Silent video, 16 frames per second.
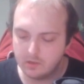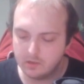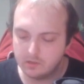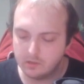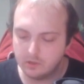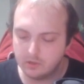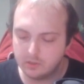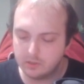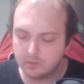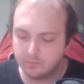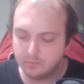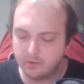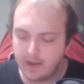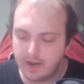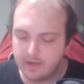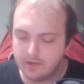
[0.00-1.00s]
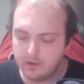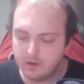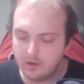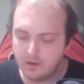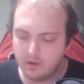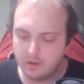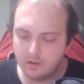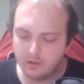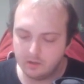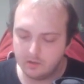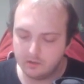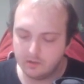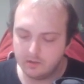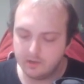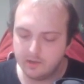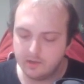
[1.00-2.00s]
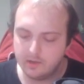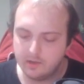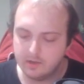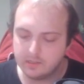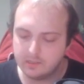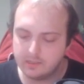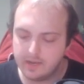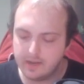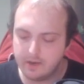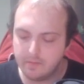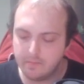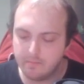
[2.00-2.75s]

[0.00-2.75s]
First Bride Doll, Asset